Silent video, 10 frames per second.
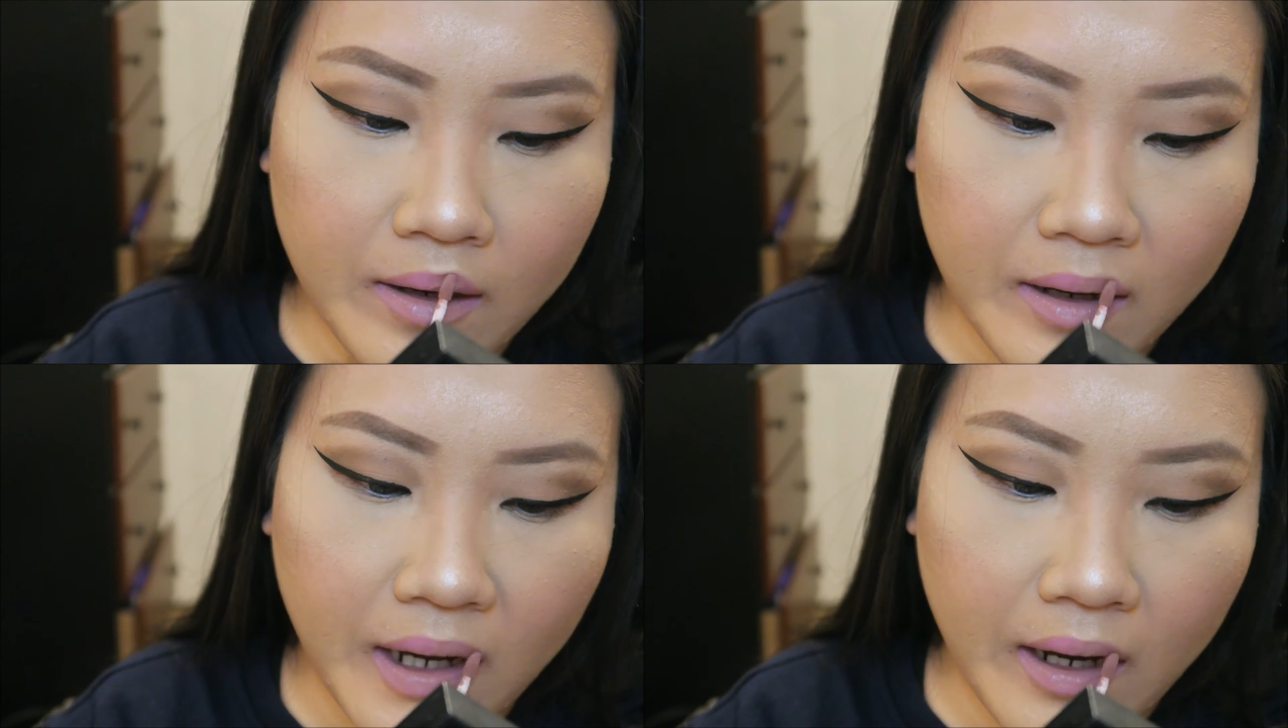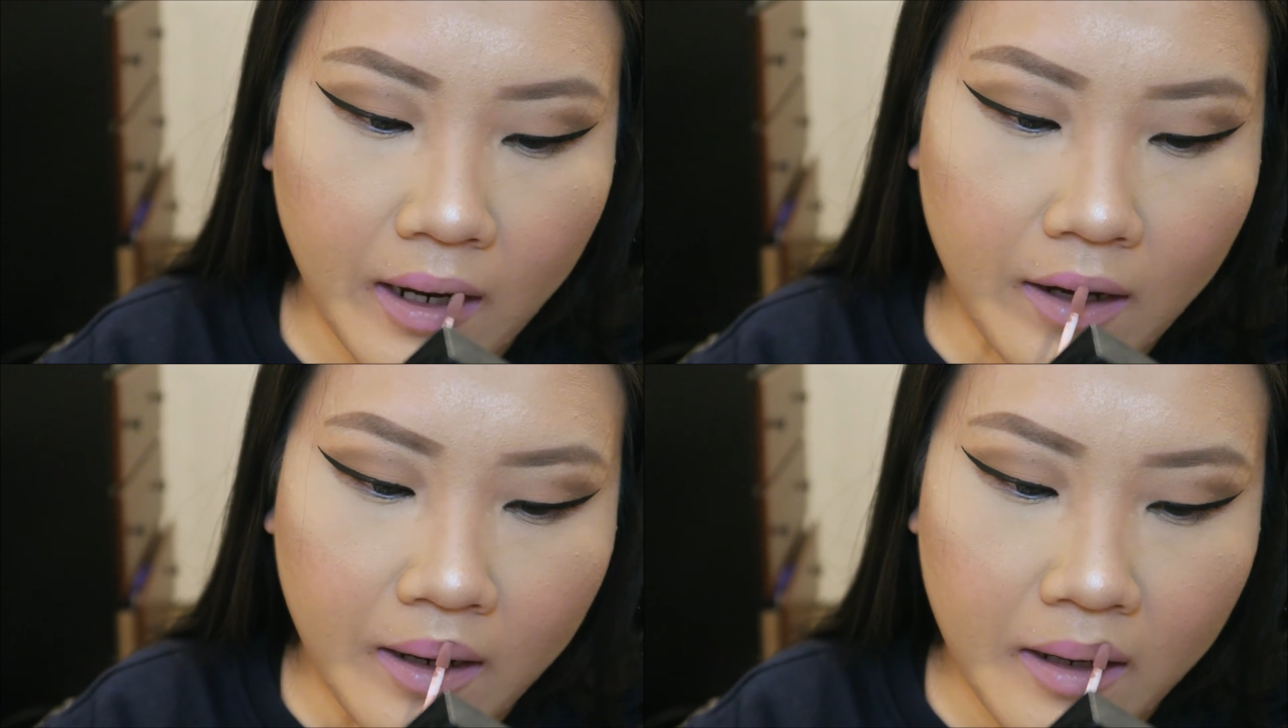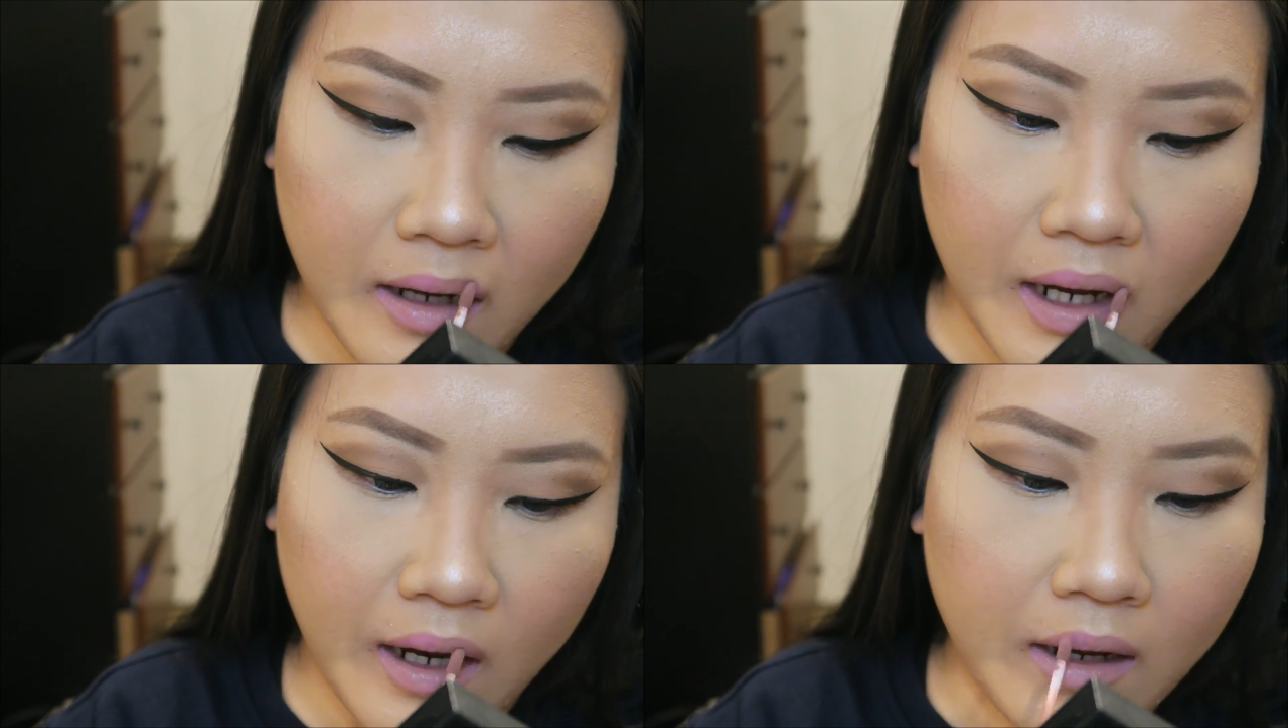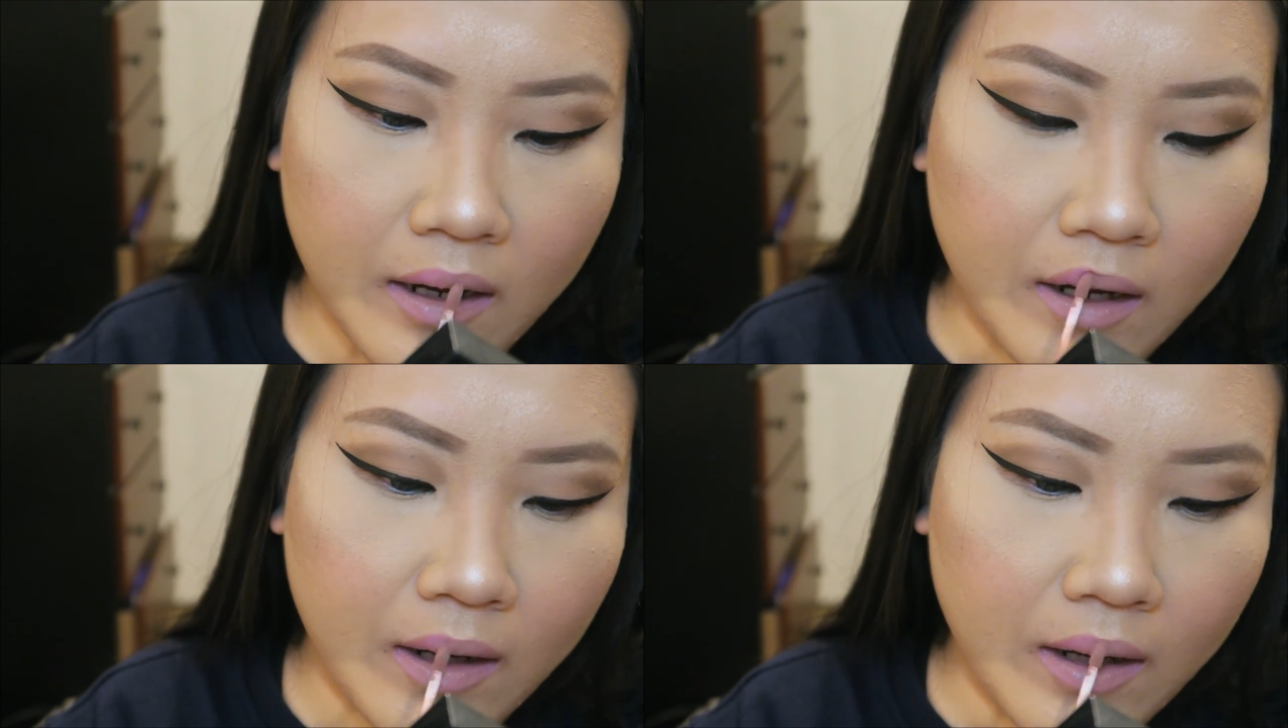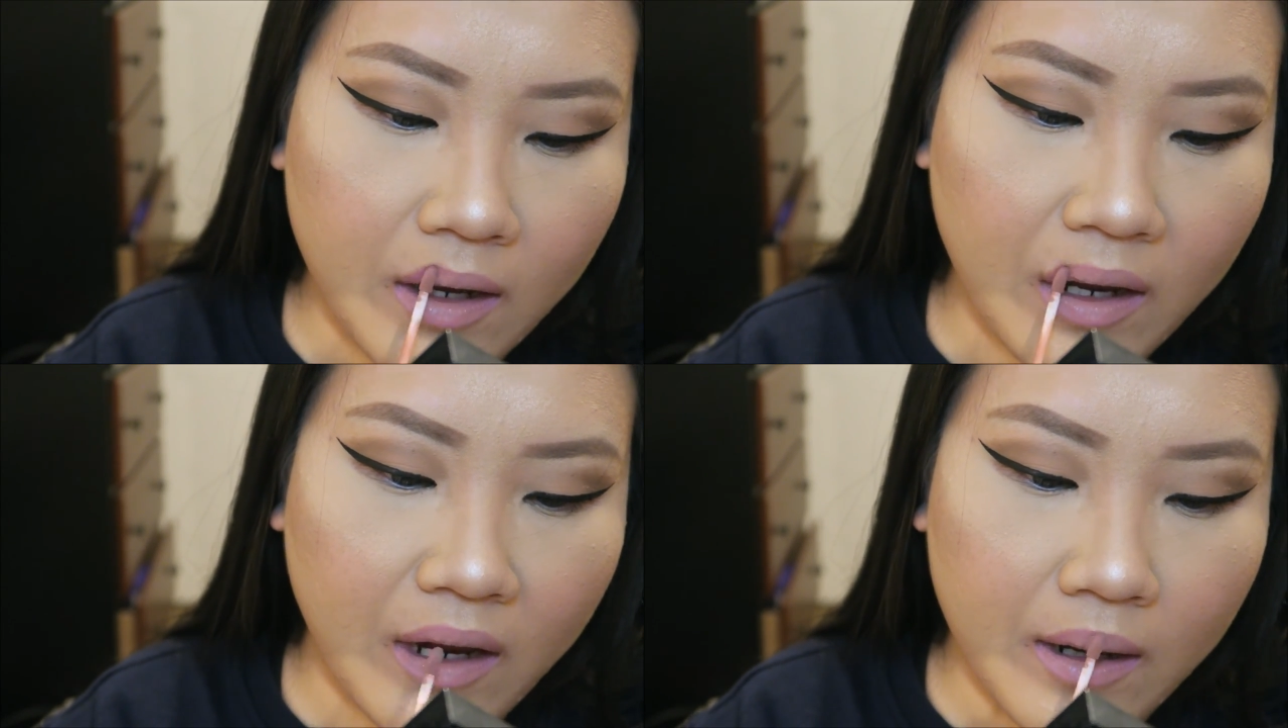the shade called Trap.
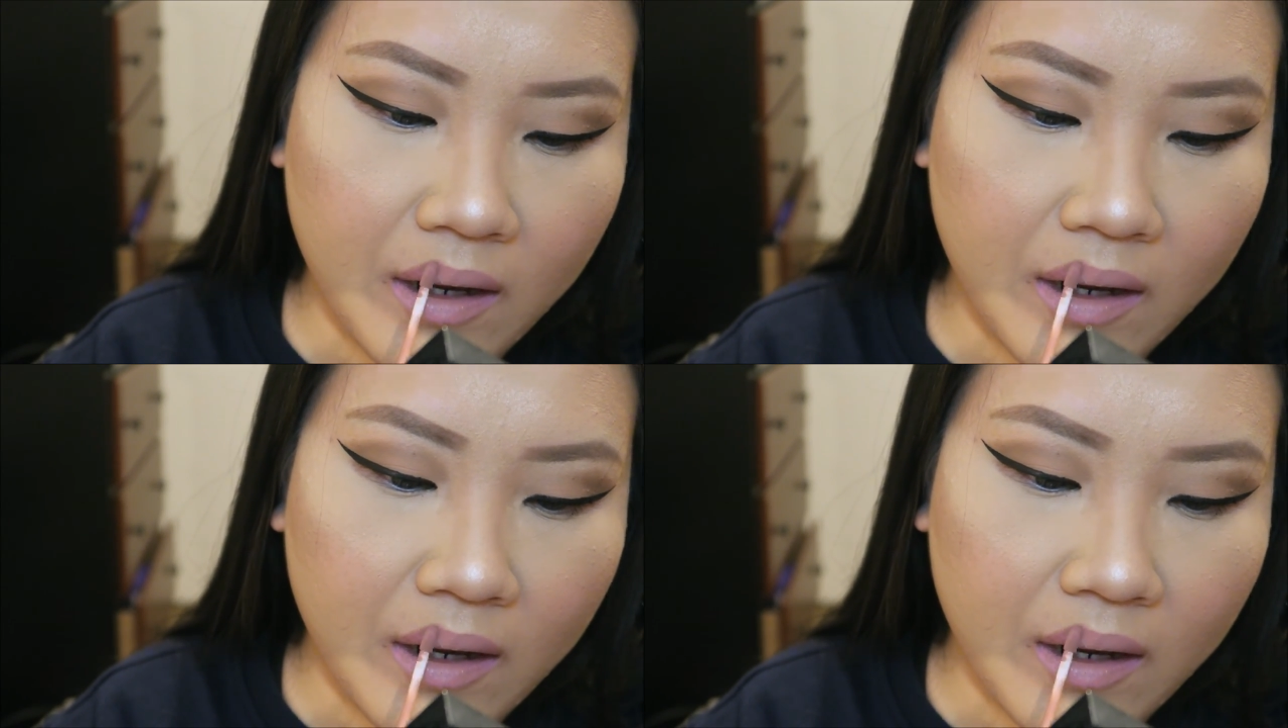Yeah,